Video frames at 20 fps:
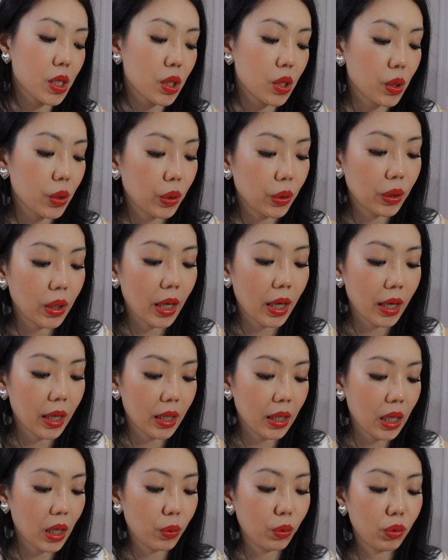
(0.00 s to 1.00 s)
soon
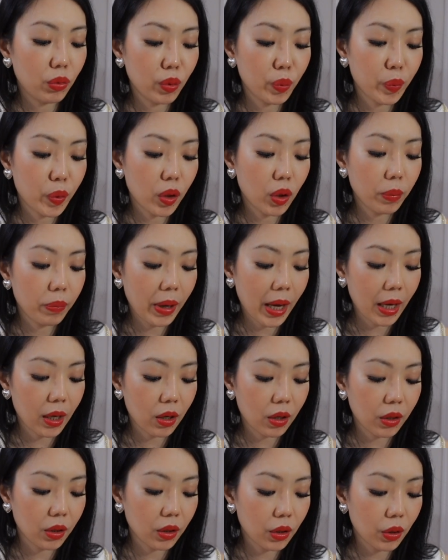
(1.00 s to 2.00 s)
and I will report back
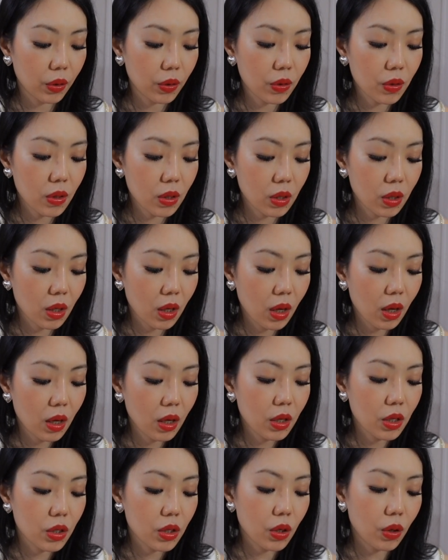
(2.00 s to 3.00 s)
on those.
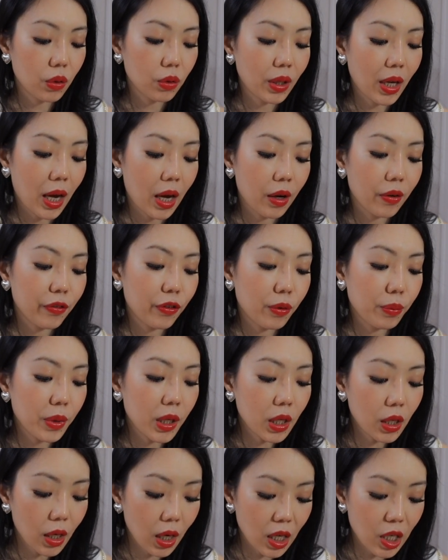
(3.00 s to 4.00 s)
So yeah, for
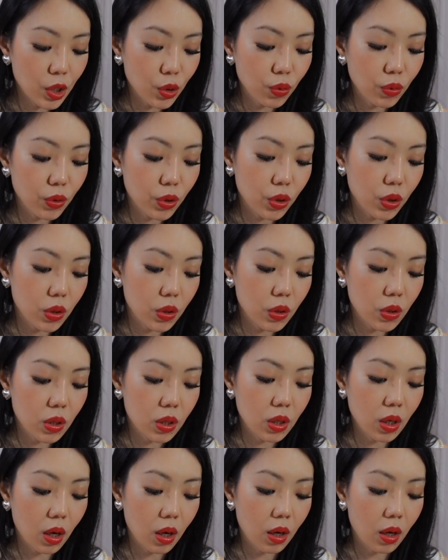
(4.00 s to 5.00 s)
me, casual
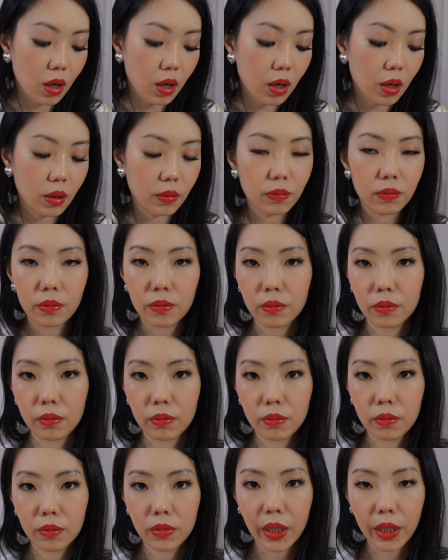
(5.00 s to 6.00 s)
shoes are
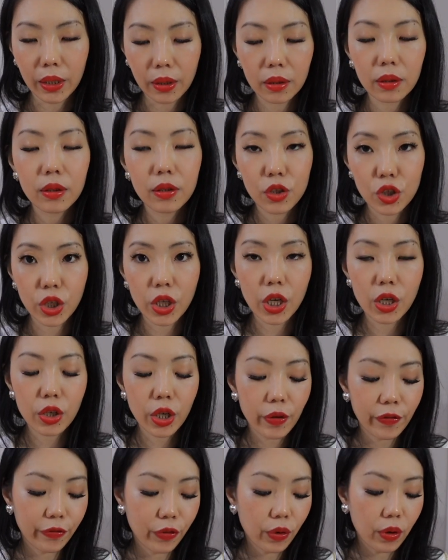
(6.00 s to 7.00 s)
like Chanel
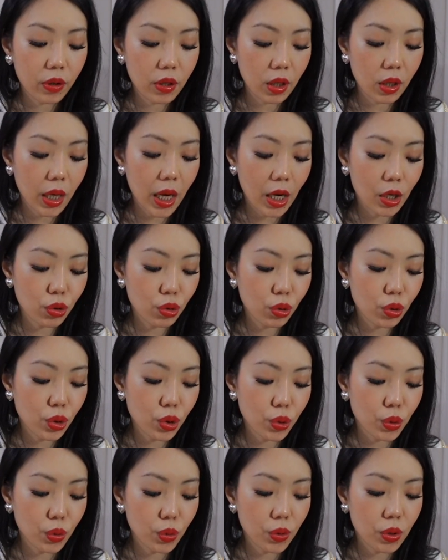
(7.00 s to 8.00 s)
for, casual
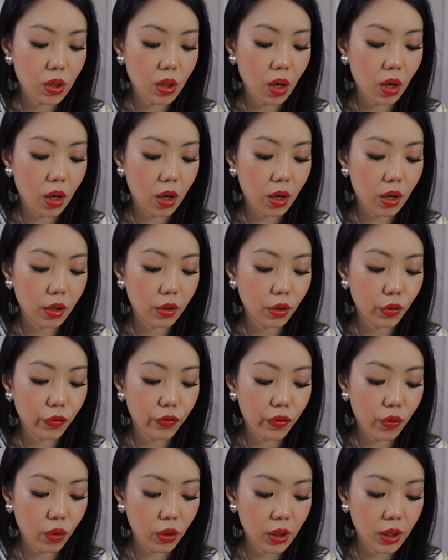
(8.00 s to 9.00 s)
shoes are the
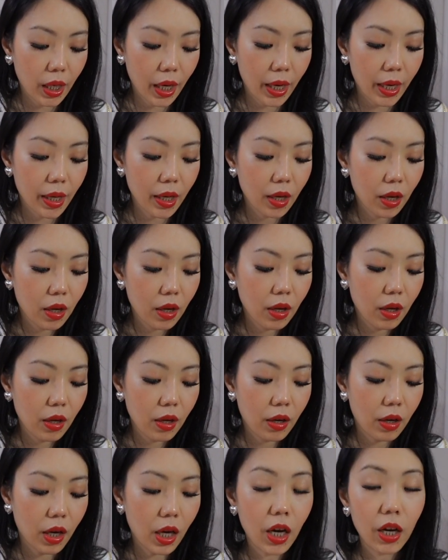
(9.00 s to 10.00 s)
forte
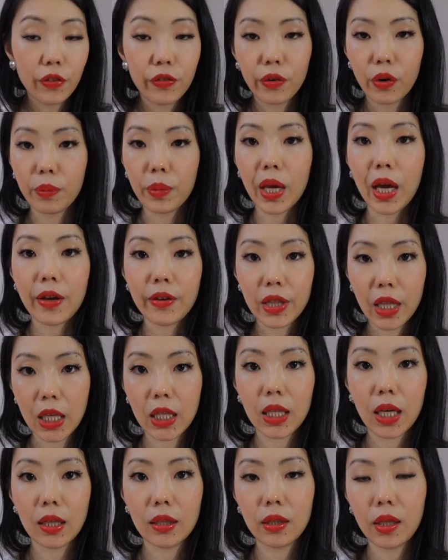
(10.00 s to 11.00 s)
uh, for me. I
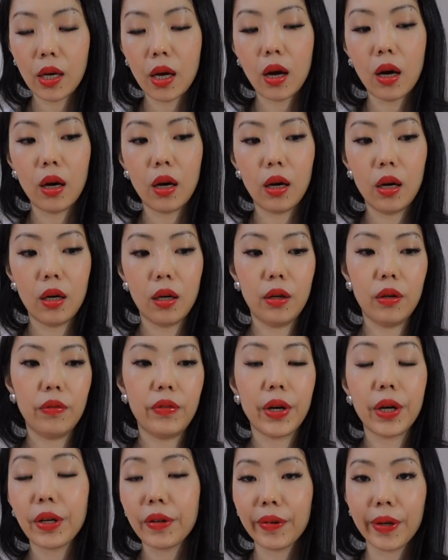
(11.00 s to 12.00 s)
think that they are
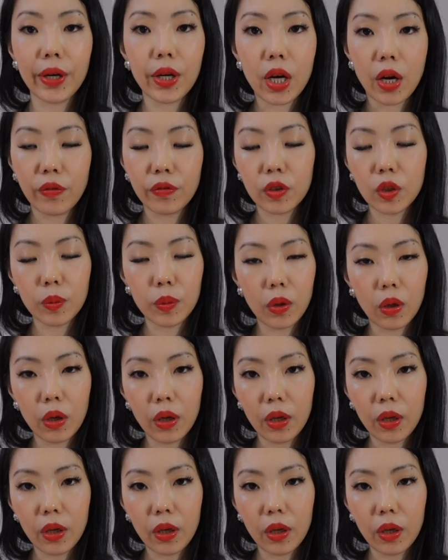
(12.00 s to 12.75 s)
very, very comfortable